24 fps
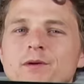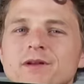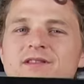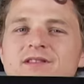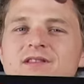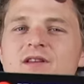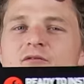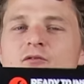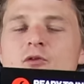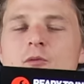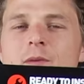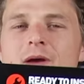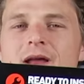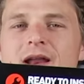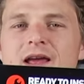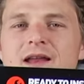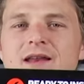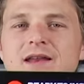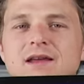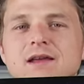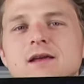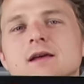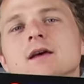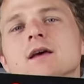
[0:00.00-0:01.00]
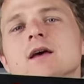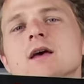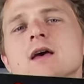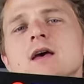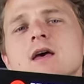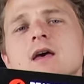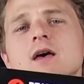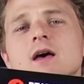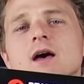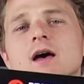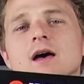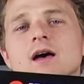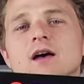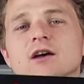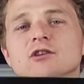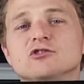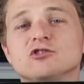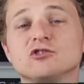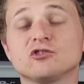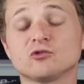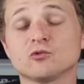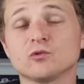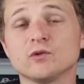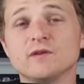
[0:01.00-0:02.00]
but it's never a bad idea
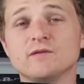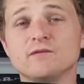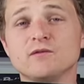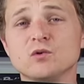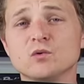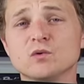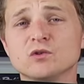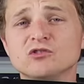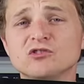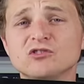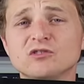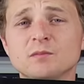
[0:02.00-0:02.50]
just to review it,